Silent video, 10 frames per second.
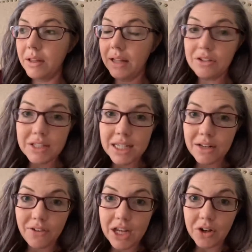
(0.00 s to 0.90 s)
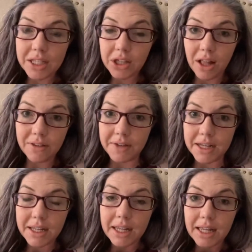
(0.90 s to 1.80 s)
legislative hearings, all of
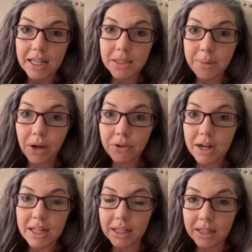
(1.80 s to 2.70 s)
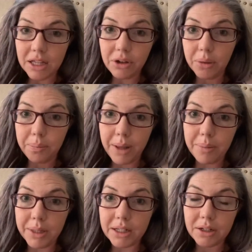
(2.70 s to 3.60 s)
it. It's about creating a legal
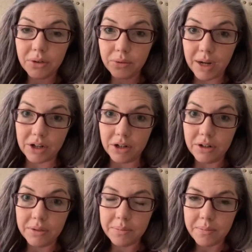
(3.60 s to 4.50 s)
public record